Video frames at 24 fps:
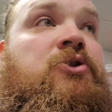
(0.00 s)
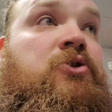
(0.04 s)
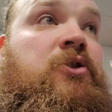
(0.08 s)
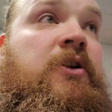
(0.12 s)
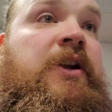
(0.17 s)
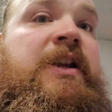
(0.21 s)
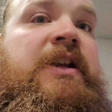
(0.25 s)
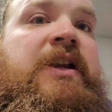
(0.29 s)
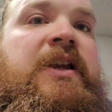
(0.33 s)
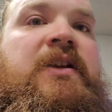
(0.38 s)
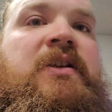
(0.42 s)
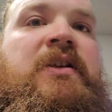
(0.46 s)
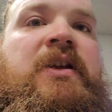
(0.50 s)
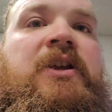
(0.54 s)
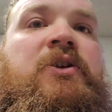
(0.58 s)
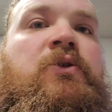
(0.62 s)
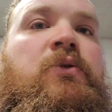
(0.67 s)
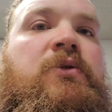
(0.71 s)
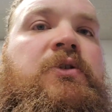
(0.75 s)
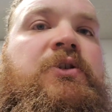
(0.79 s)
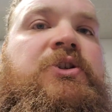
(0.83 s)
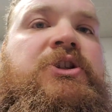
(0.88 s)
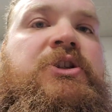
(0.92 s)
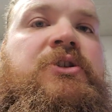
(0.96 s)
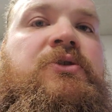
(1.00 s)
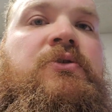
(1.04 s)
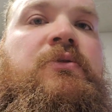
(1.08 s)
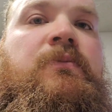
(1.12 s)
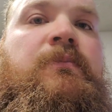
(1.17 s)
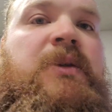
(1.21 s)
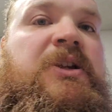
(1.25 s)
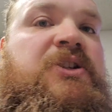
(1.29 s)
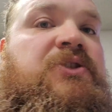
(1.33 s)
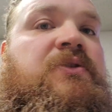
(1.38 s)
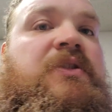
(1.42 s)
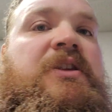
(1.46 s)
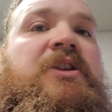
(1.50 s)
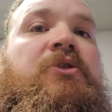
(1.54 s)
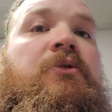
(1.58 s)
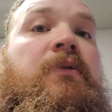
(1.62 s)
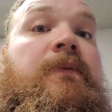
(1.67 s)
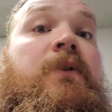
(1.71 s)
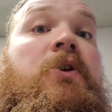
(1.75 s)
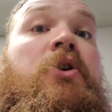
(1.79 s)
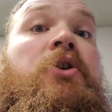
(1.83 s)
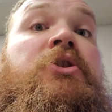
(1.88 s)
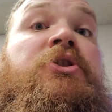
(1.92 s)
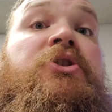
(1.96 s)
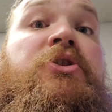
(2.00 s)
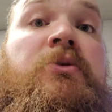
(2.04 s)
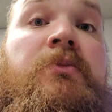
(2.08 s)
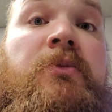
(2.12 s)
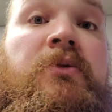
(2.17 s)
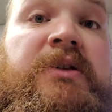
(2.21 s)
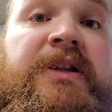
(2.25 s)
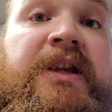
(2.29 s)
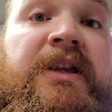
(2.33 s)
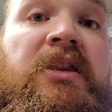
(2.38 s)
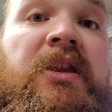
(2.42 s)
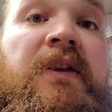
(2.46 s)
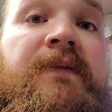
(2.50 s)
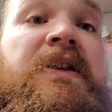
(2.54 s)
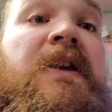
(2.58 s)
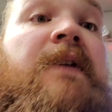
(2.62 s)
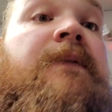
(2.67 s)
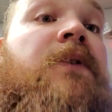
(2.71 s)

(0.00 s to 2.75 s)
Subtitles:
training in order to make sure that you have a good sumo deadlift